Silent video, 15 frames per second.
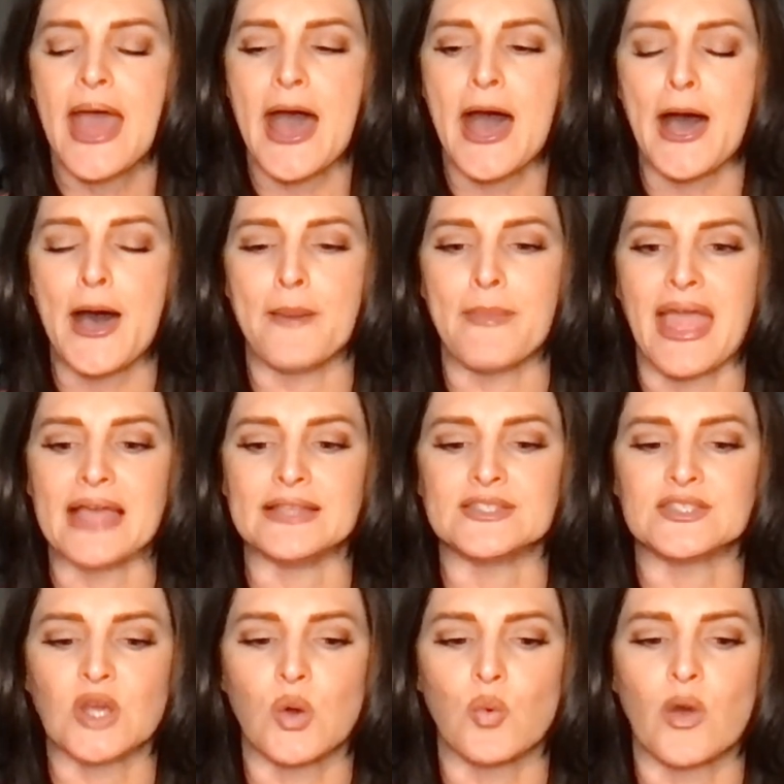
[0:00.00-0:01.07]
And
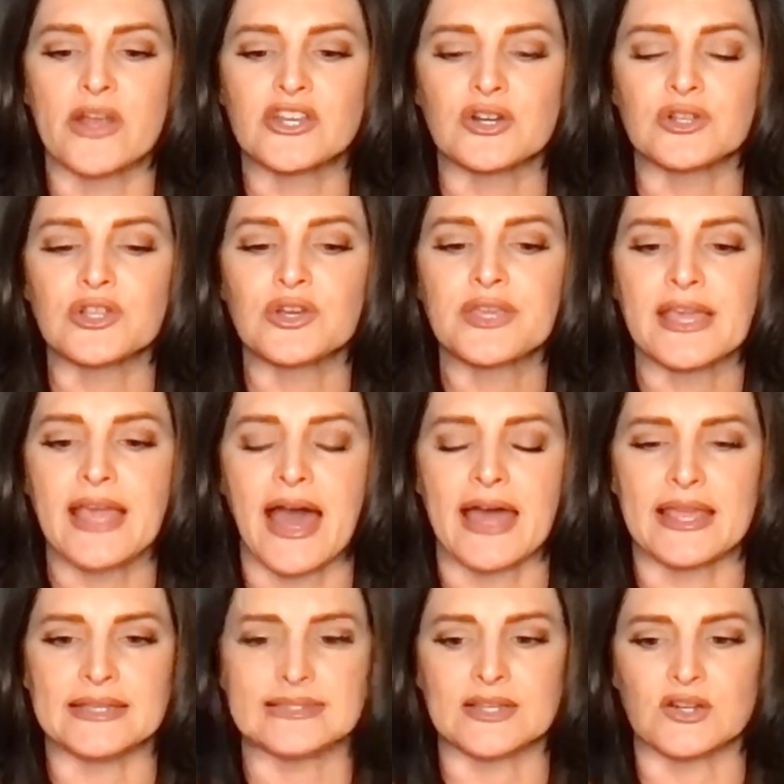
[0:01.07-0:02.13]
so what you're looking
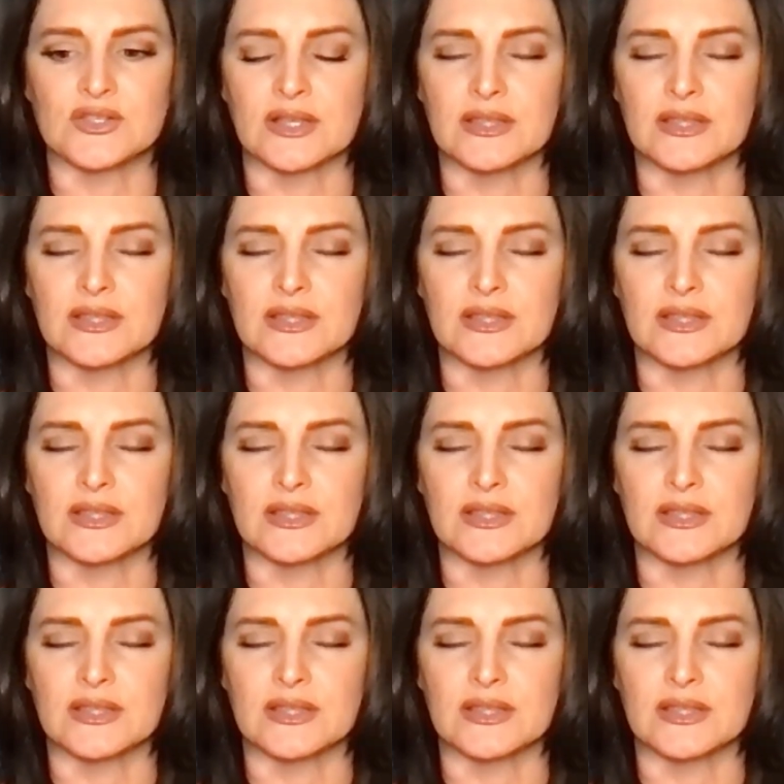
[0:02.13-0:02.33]
at is there's